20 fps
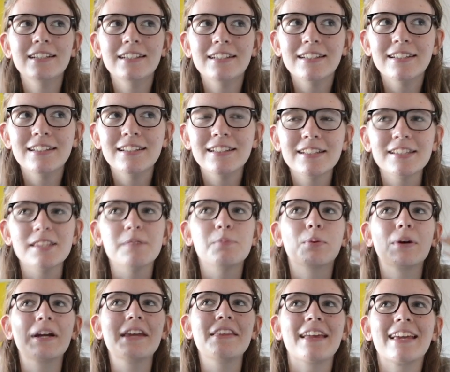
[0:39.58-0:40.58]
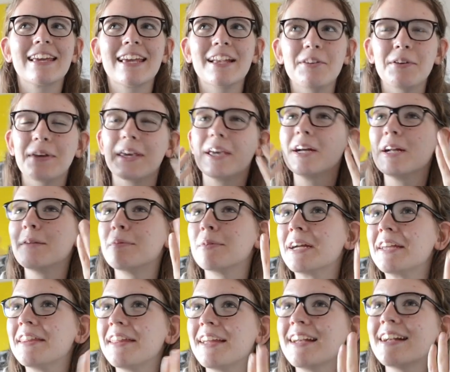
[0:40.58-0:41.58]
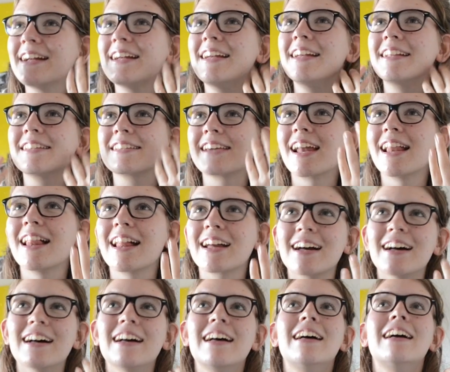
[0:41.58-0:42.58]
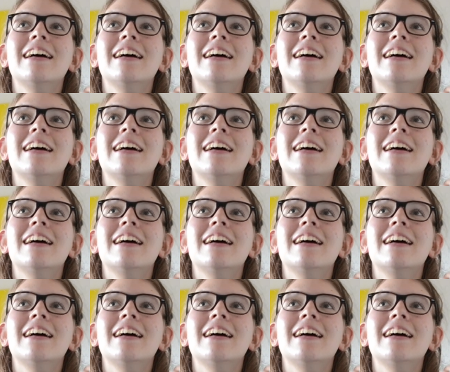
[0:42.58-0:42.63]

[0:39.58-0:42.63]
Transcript: It's breathing. Can you hear it breathing? It's kind of like a...